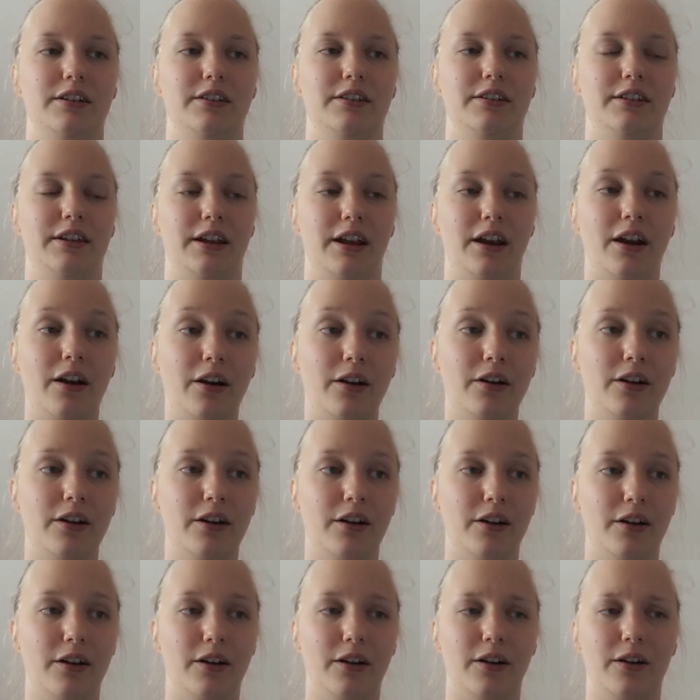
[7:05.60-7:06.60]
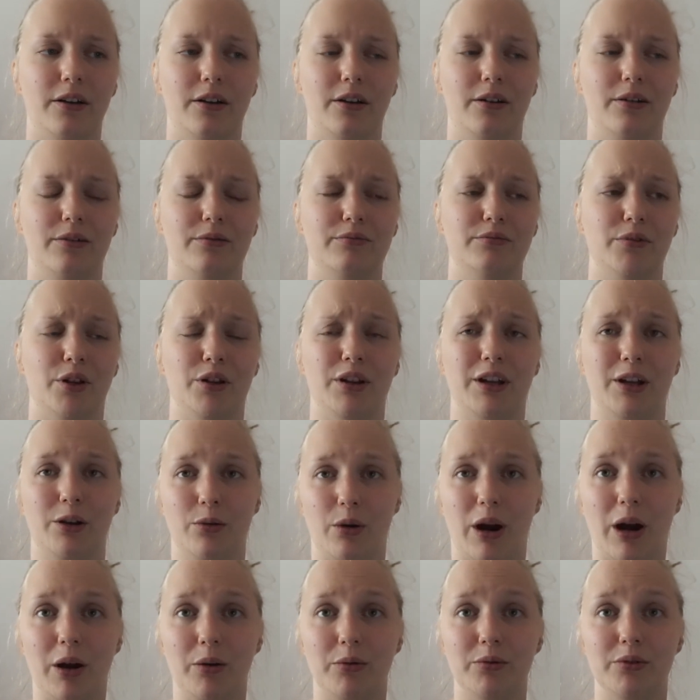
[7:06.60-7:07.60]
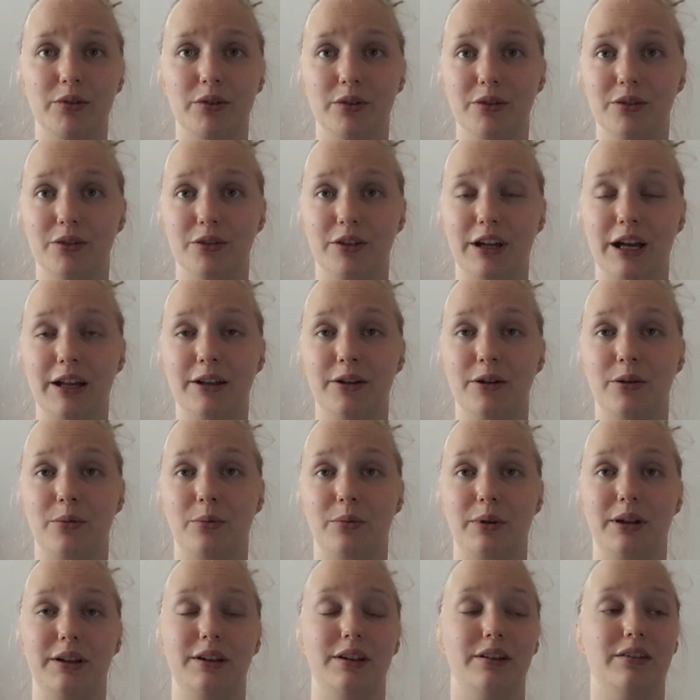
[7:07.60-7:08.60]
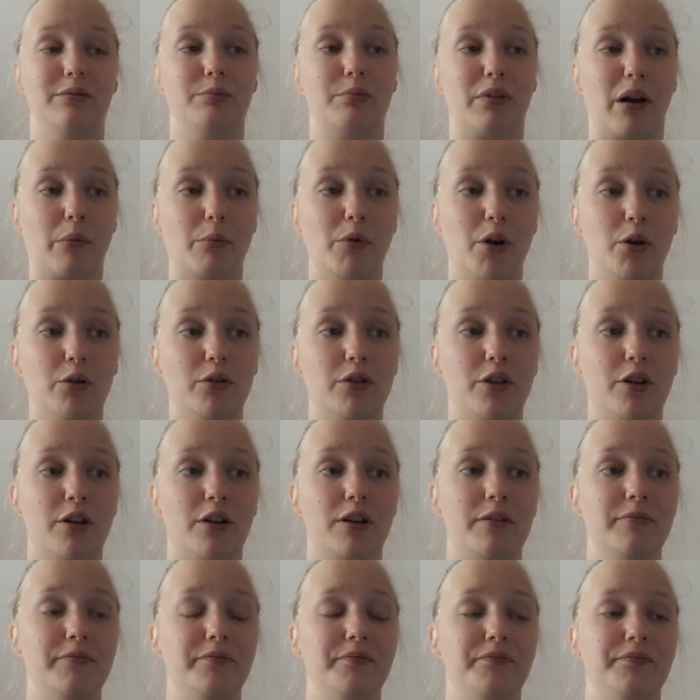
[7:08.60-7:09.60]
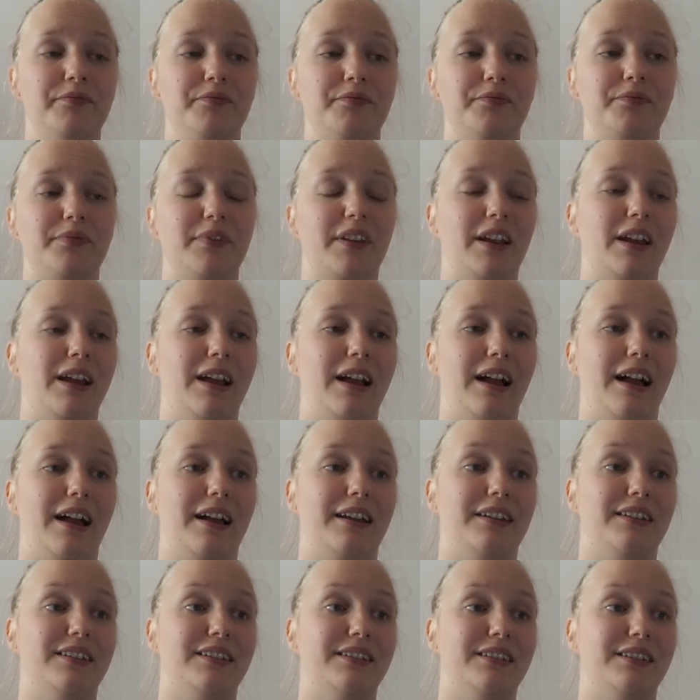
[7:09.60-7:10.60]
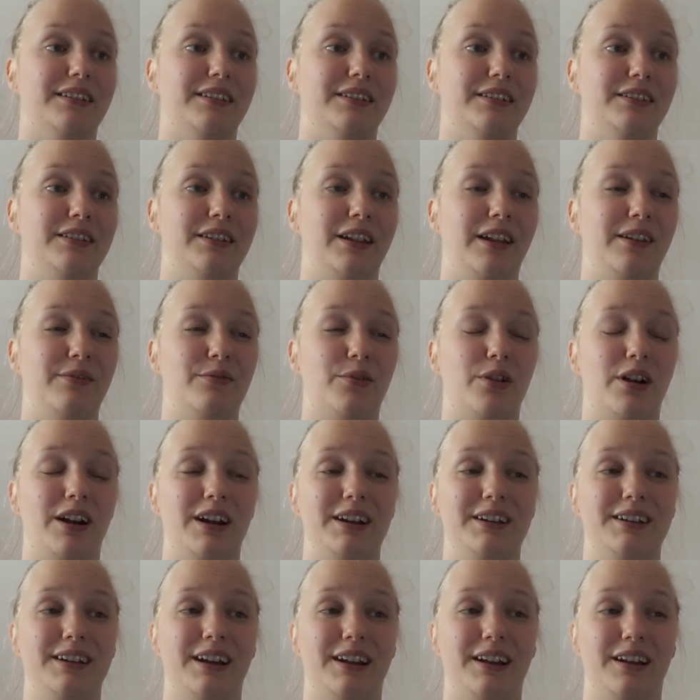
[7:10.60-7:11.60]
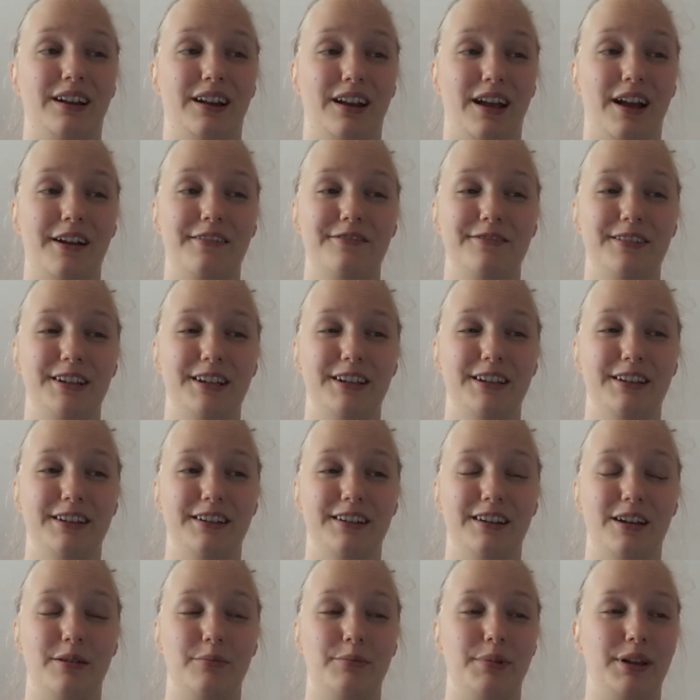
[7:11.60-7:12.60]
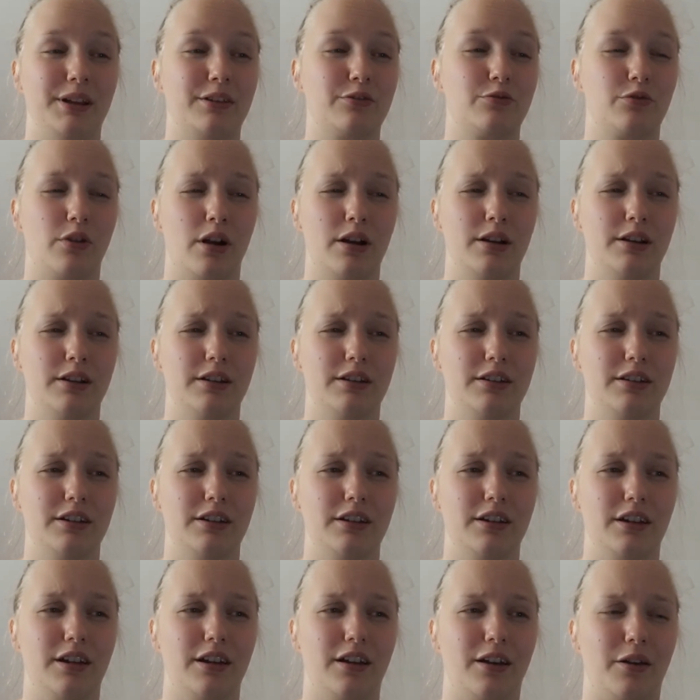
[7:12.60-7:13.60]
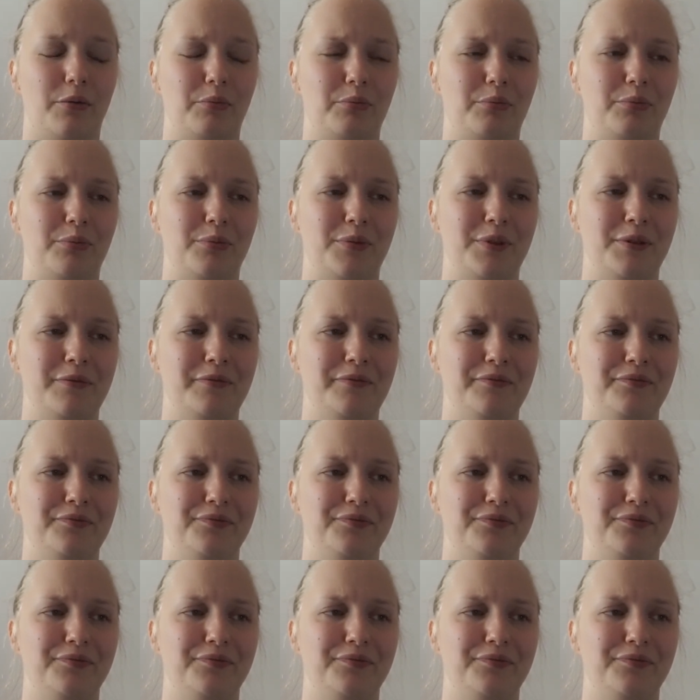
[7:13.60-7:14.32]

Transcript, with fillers: there uh, on the ground together with this promoter, and they were like kind of laughing and being drunk. Um,